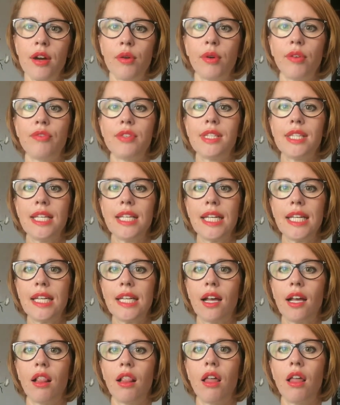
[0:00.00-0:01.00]
We've
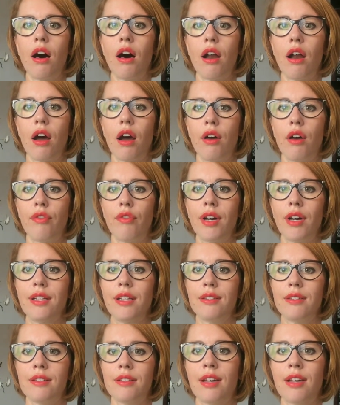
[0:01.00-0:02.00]
seen a lot of
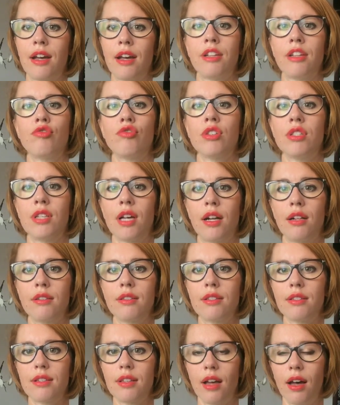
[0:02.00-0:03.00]
undesired
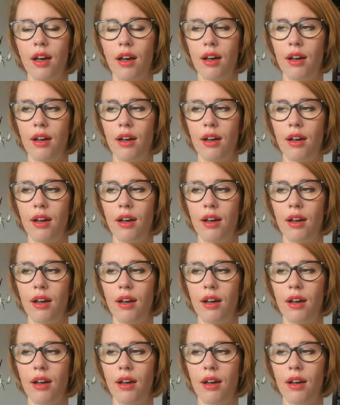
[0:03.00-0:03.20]
results